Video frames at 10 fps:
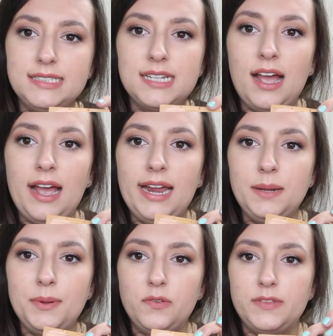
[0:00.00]
a
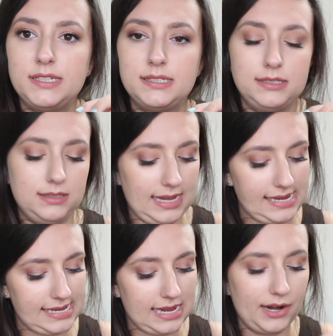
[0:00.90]
tiny bit of this like
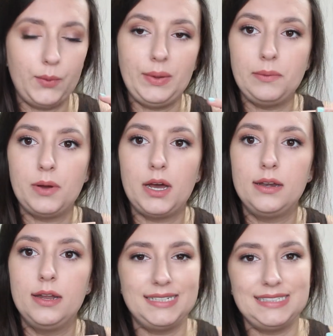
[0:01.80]
yellowy
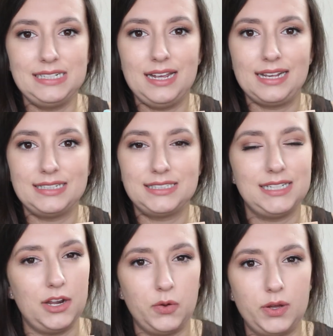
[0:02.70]
one. I didn't like this
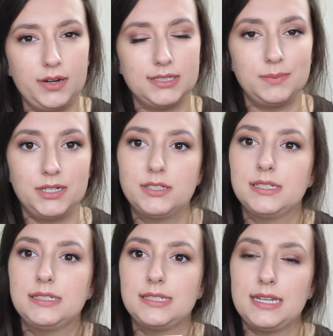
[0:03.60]
yellow one as much
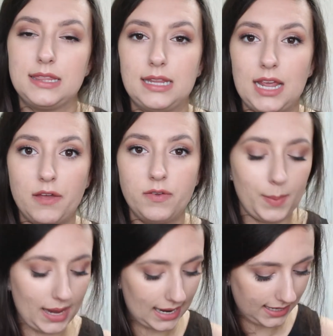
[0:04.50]
as in the other
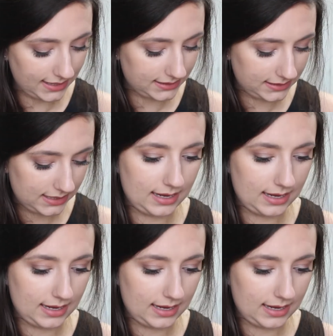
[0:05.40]
palette.